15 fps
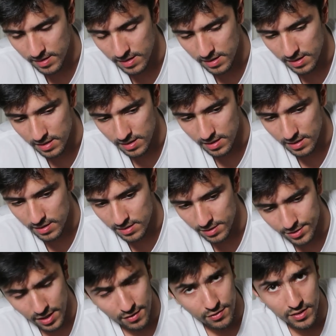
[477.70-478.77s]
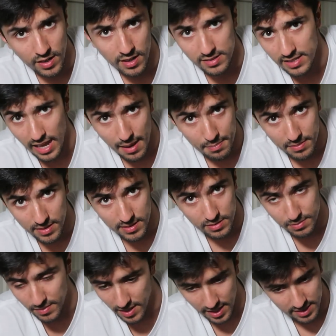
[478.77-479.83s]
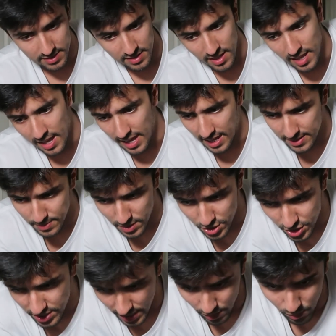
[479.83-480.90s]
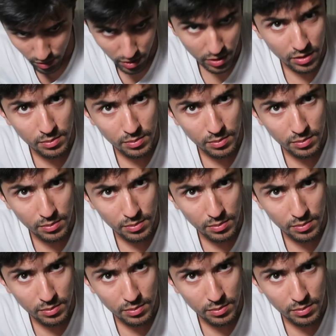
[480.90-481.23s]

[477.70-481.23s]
They're definitely not as happening as much as they were